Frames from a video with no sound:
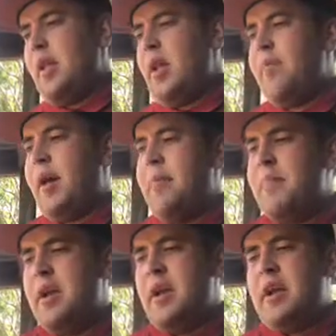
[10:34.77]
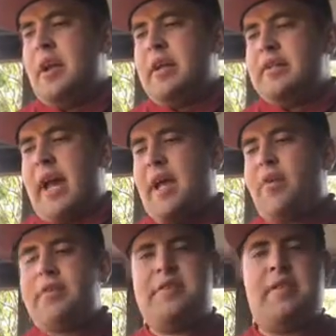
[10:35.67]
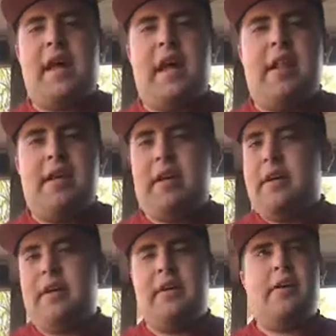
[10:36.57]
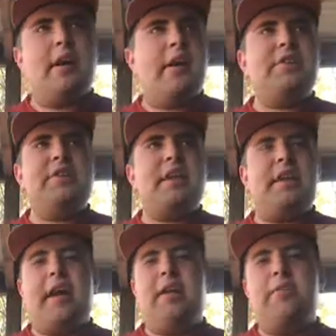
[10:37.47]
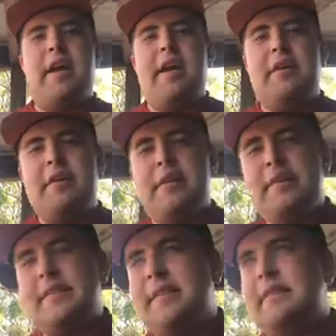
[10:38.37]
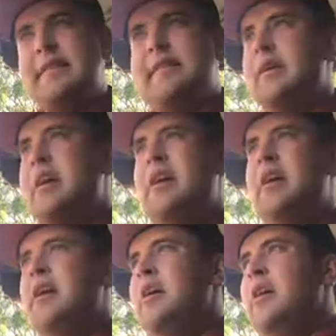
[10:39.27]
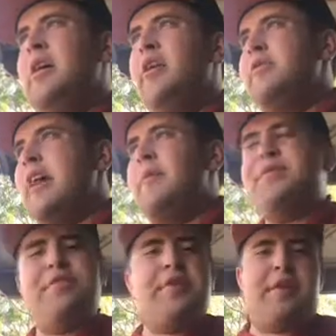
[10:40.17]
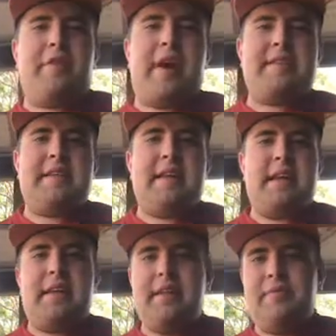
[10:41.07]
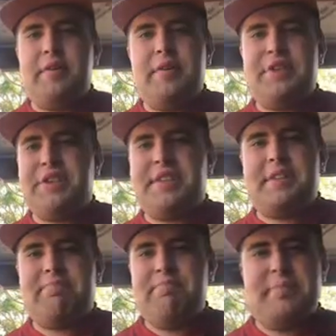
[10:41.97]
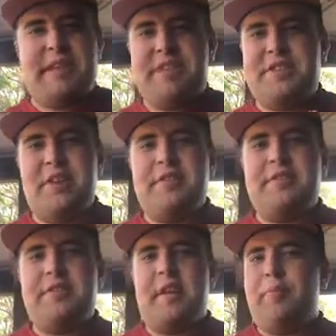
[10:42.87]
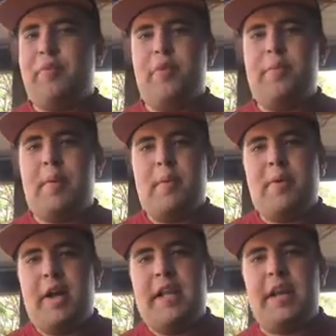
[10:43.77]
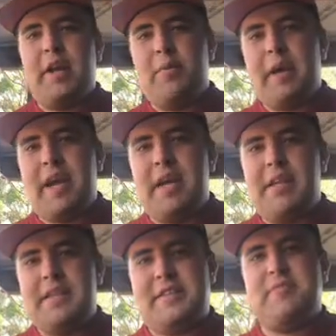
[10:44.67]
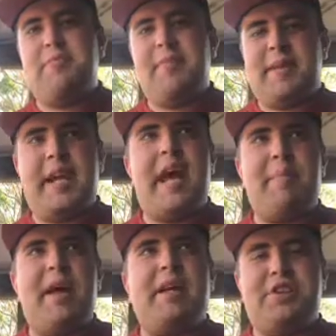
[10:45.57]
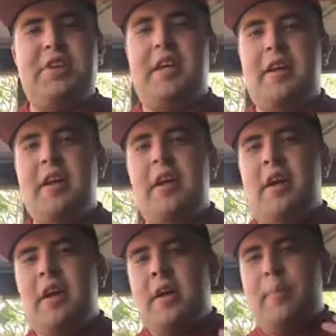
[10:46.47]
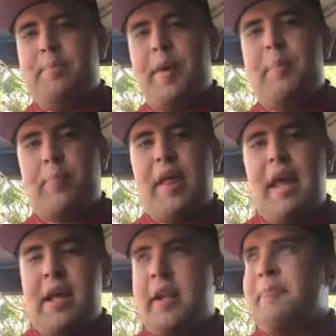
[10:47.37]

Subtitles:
But to add on to that, I just think how the way this is, it was absolutely crazy, and it just certainly blew my mind how the way this game actually being played.